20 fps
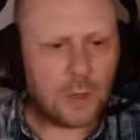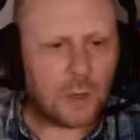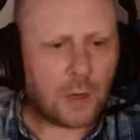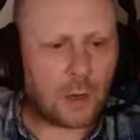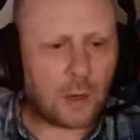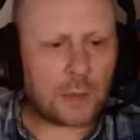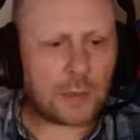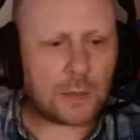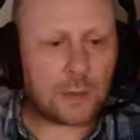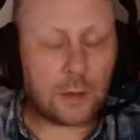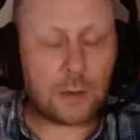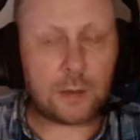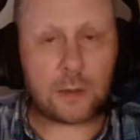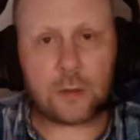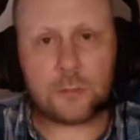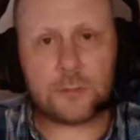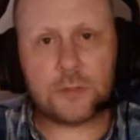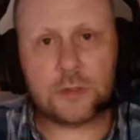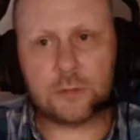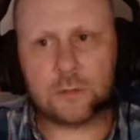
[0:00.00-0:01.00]
I
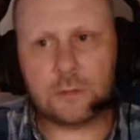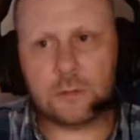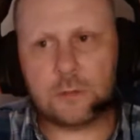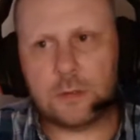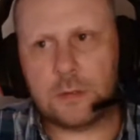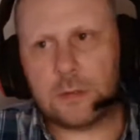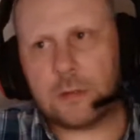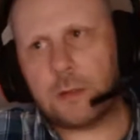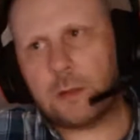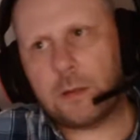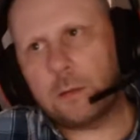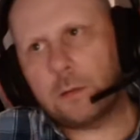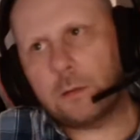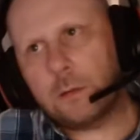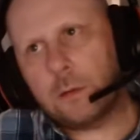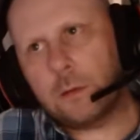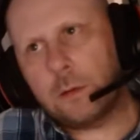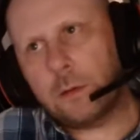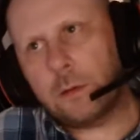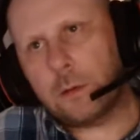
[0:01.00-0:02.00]
hope that they'll
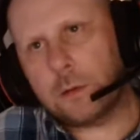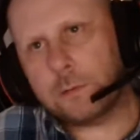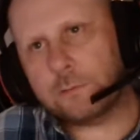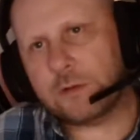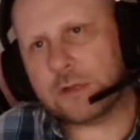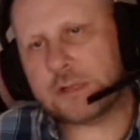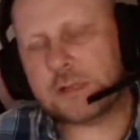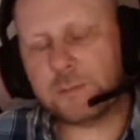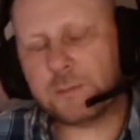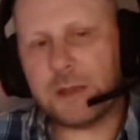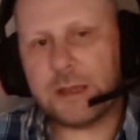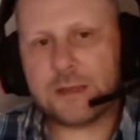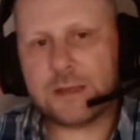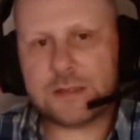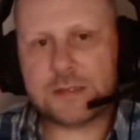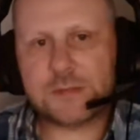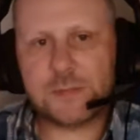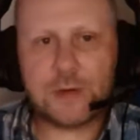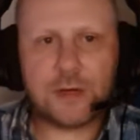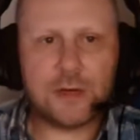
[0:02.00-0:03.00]

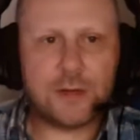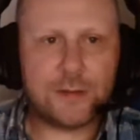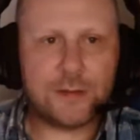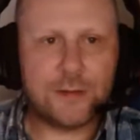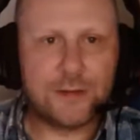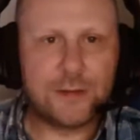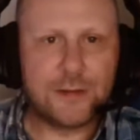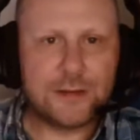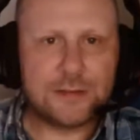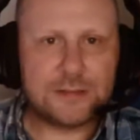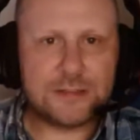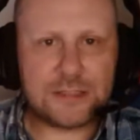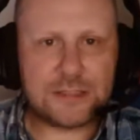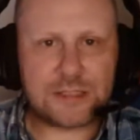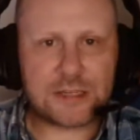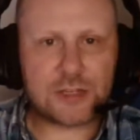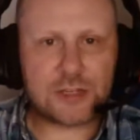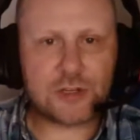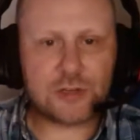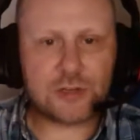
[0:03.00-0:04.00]
respect my
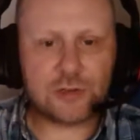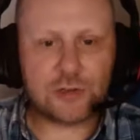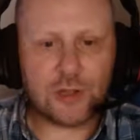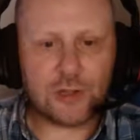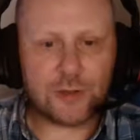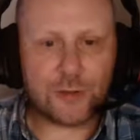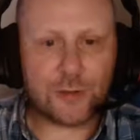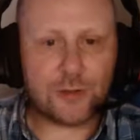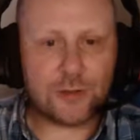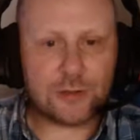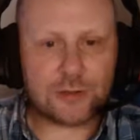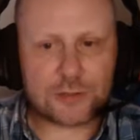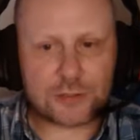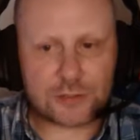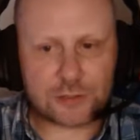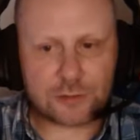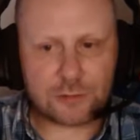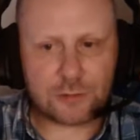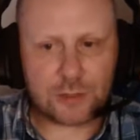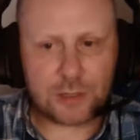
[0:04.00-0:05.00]
decision
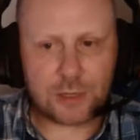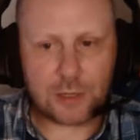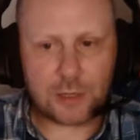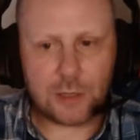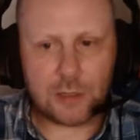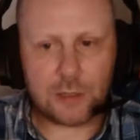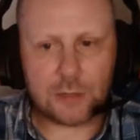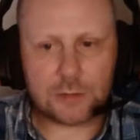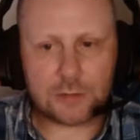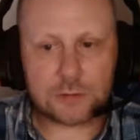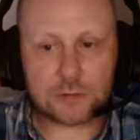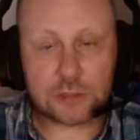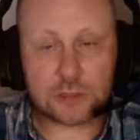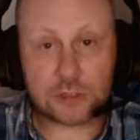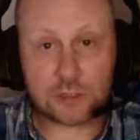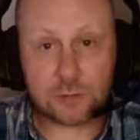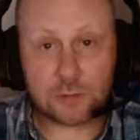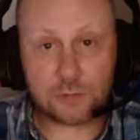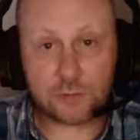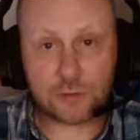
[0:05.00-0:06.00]
to
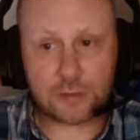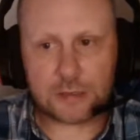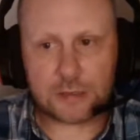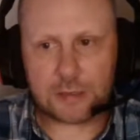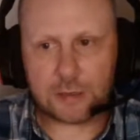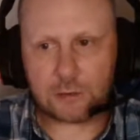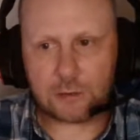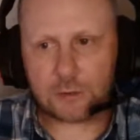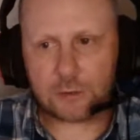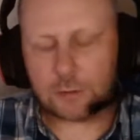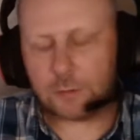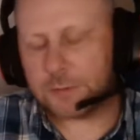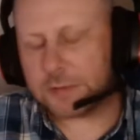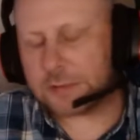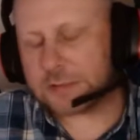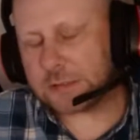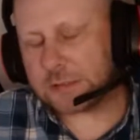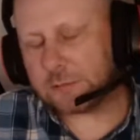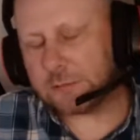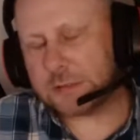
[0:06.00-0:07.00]
stop drinking alcohol,
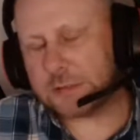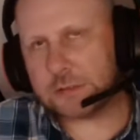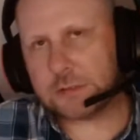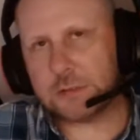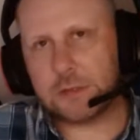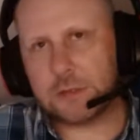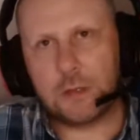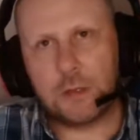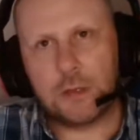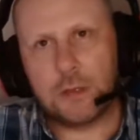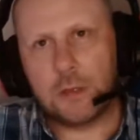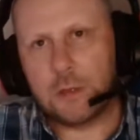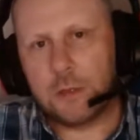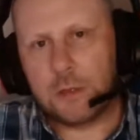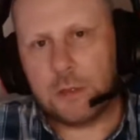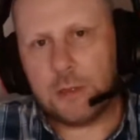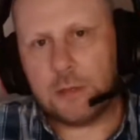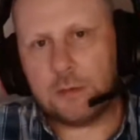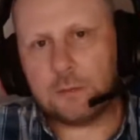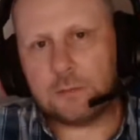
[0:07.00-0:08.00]
because it was
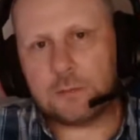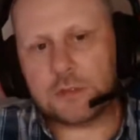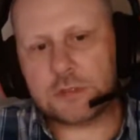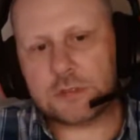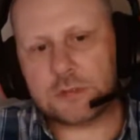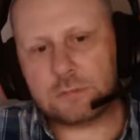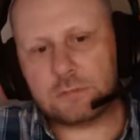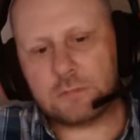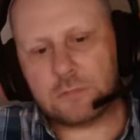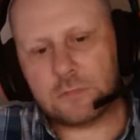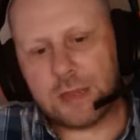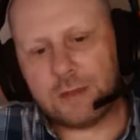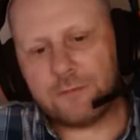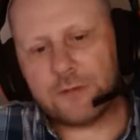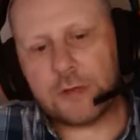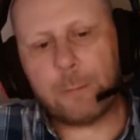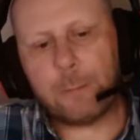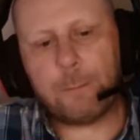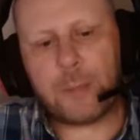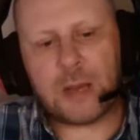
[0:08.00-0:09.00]

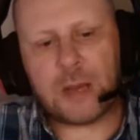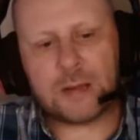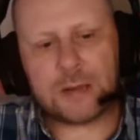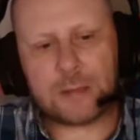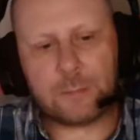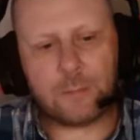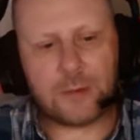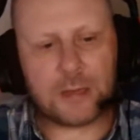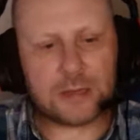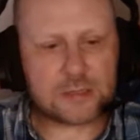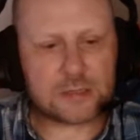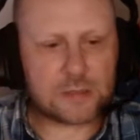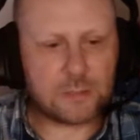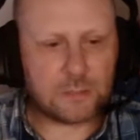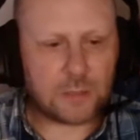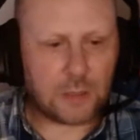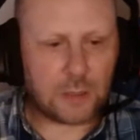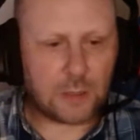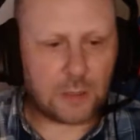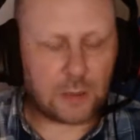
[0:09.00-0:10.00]
having a bad impact on
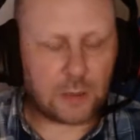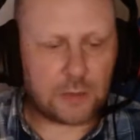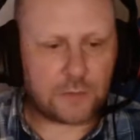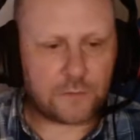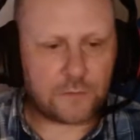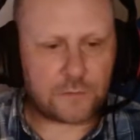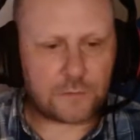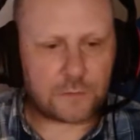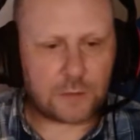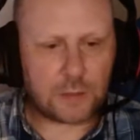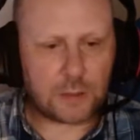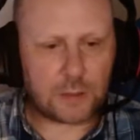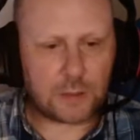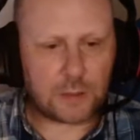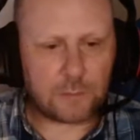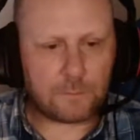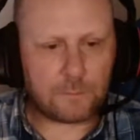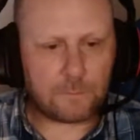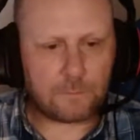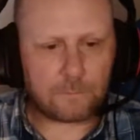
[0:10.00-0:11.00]
my life.
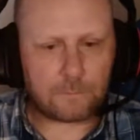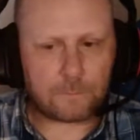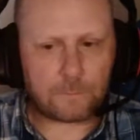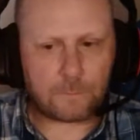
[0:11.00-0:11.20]
And